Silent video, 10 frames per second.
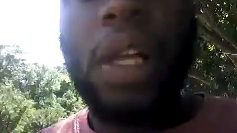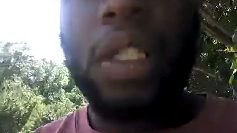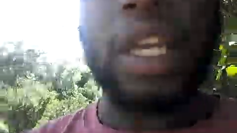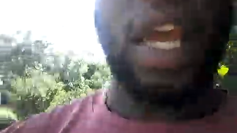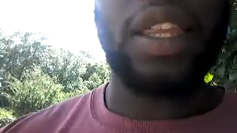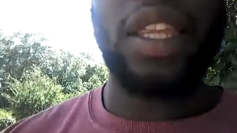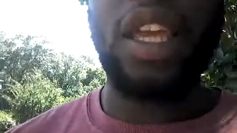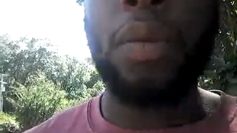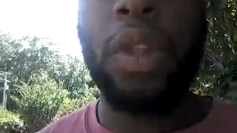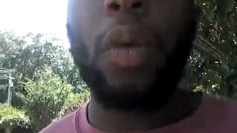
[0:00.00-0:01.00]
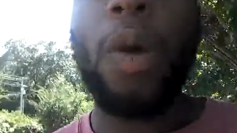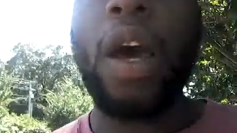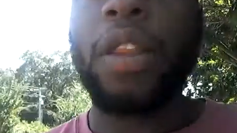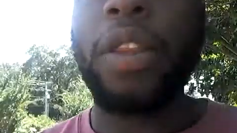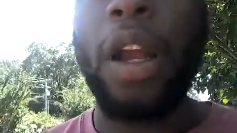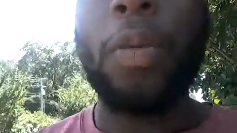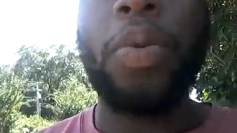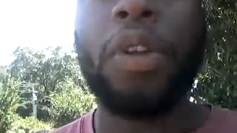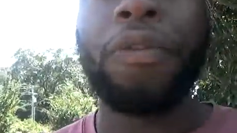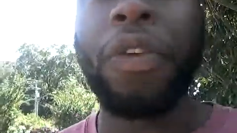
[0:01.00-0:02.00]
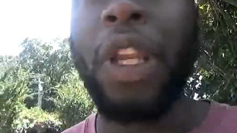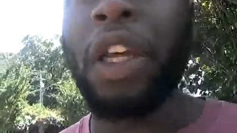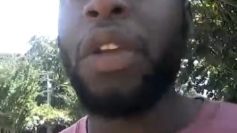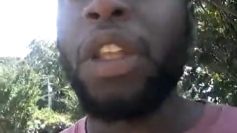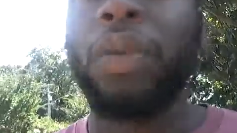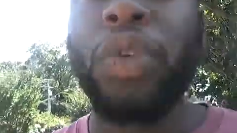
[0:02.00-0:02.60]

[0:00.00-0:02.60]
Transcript: same thing with the water therapy. You feel like you need to